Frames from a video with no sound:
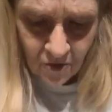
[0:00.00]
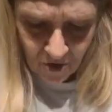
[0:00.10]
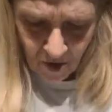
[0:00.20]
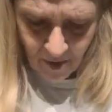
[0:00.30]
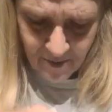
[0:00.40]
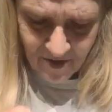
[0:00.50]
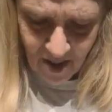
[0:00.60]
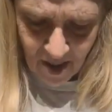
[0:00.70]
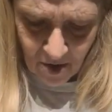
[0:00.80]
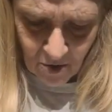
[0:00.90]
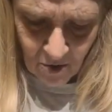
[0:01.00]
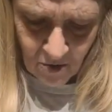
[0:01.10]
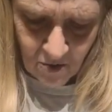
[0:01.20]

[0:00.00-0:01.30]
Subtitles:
Do you know what I'm saying?